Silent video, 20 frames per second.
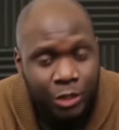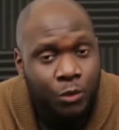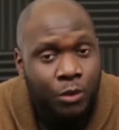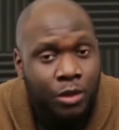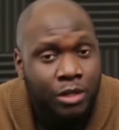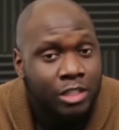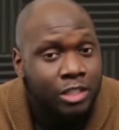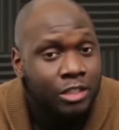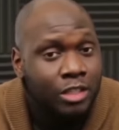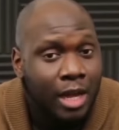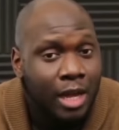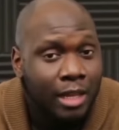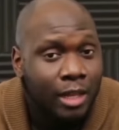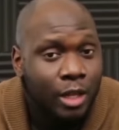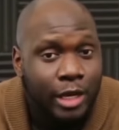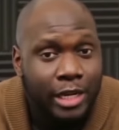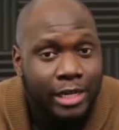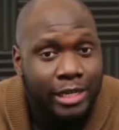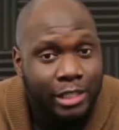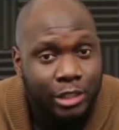you want to start
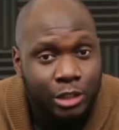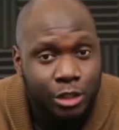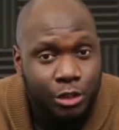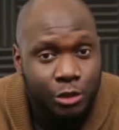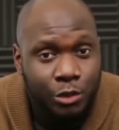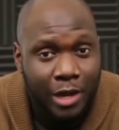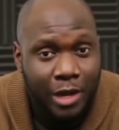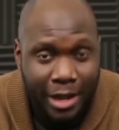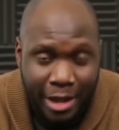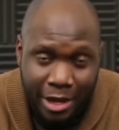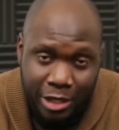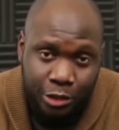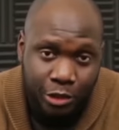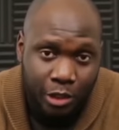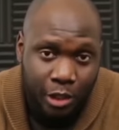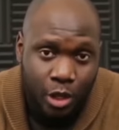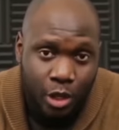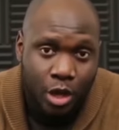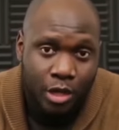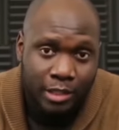looking into
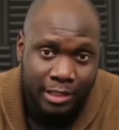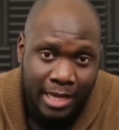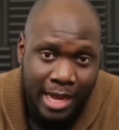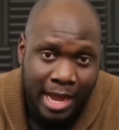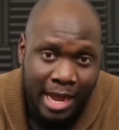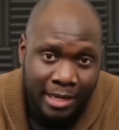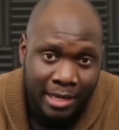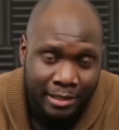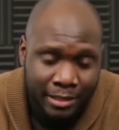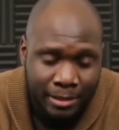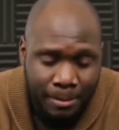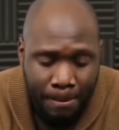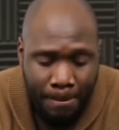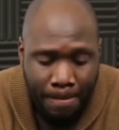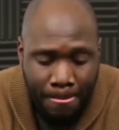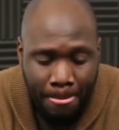extra long ties.